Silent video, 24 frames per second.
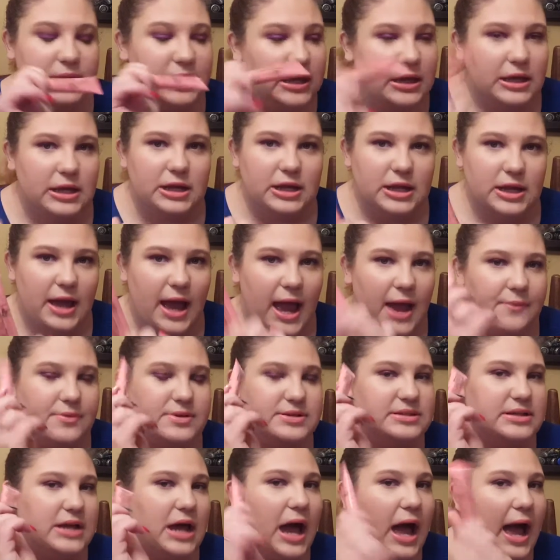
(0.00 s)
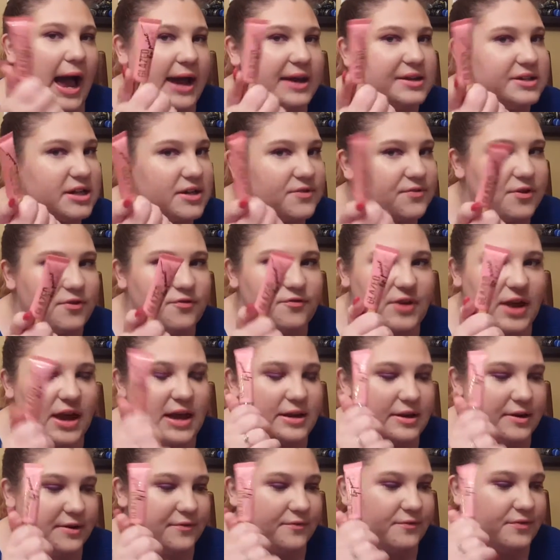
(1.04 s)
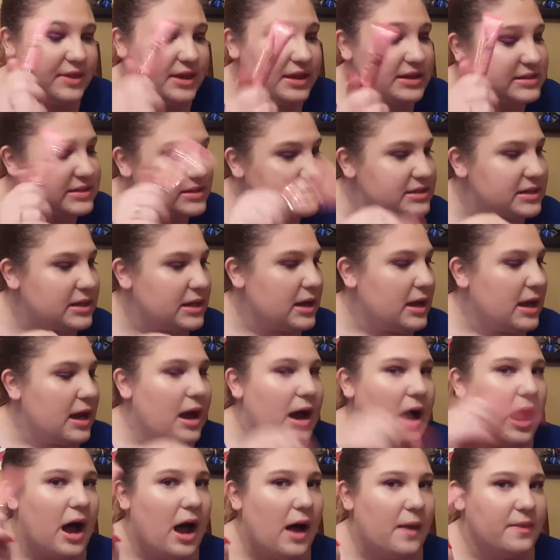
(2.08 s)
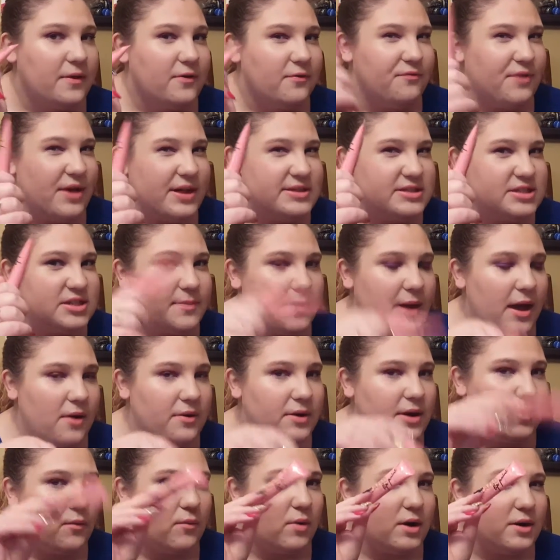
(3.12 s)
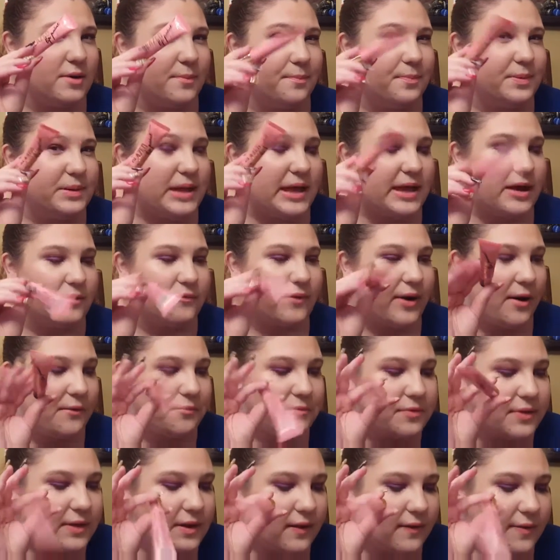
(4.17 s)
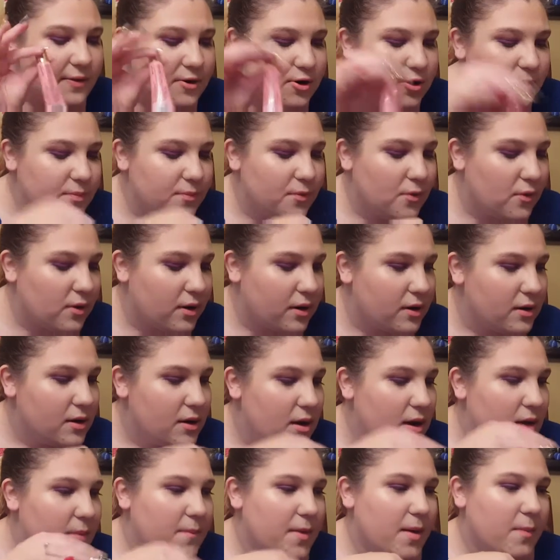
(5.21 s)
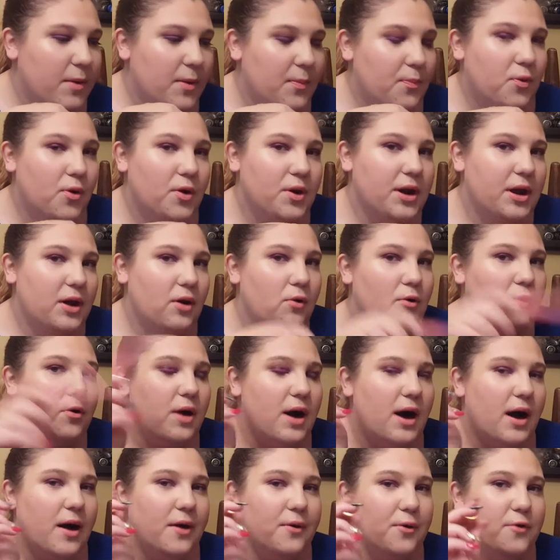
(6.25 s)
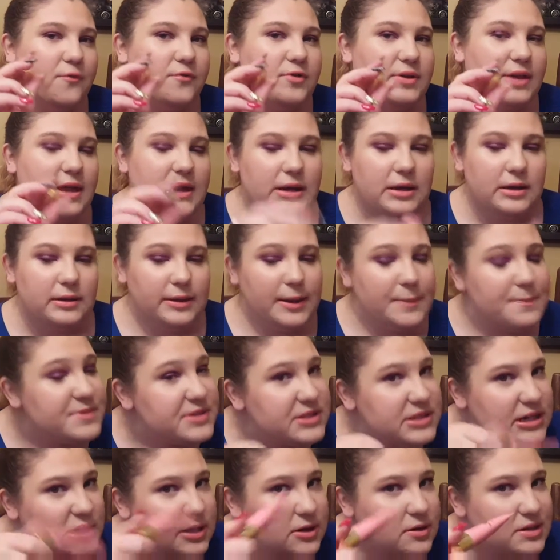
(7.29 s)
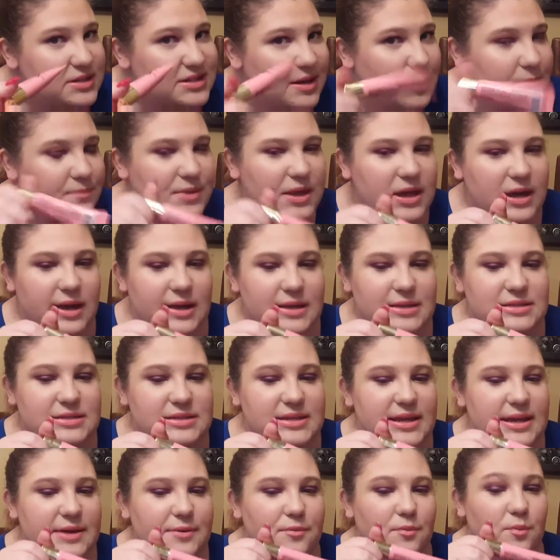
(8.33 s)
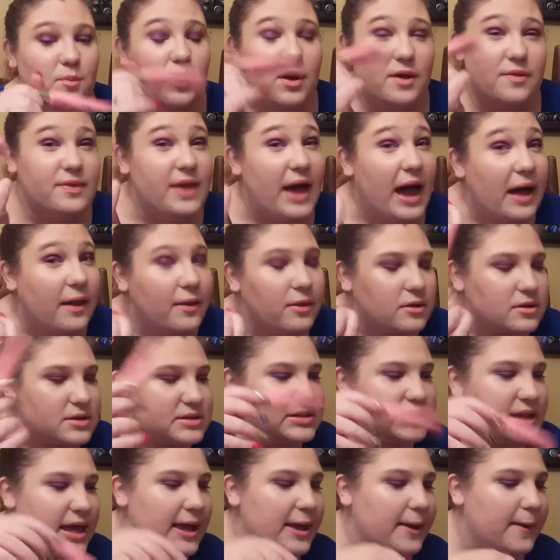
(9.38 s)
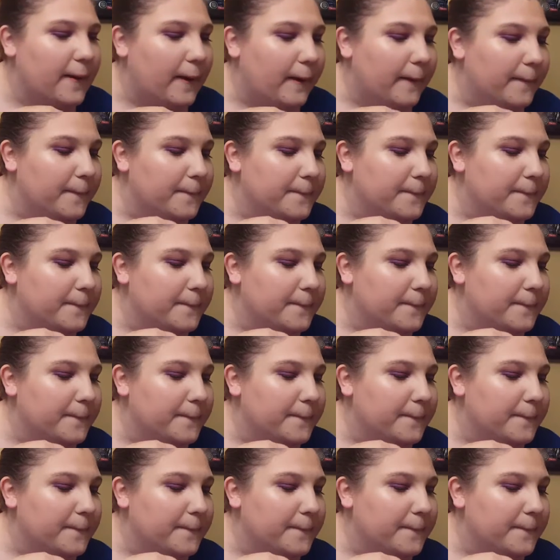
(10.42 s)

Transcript: Peony. I was kind of a fan of this. On the fence about it, want to play around with it a little more. Maybe put it on over like a lipstick or something and see what that looks like.